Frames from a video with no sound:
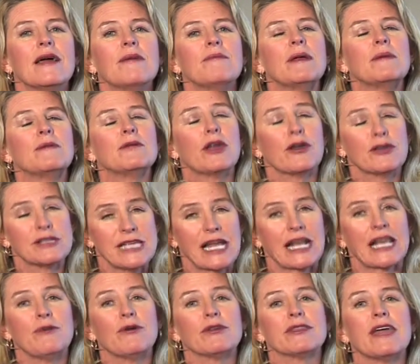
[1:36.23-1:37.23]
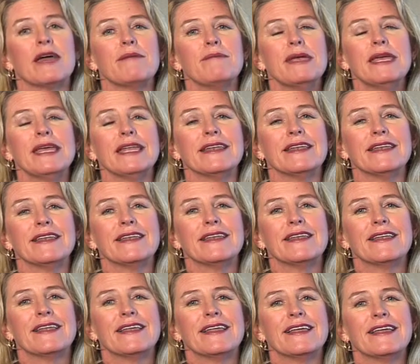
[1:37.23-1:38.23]
People know exactly what they mean.
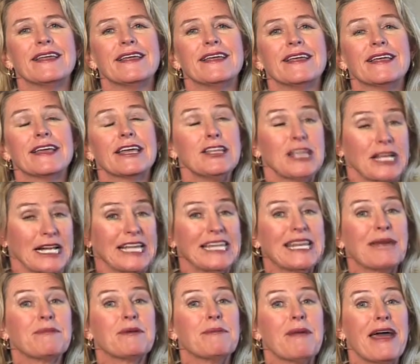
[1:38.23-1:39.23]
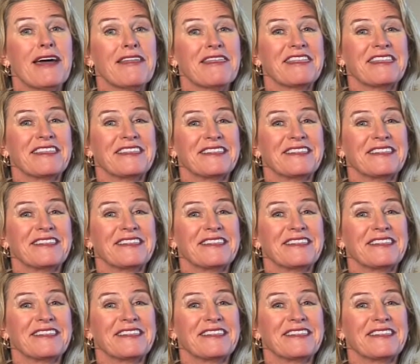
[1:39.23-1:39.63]
Can you clean up your mouth?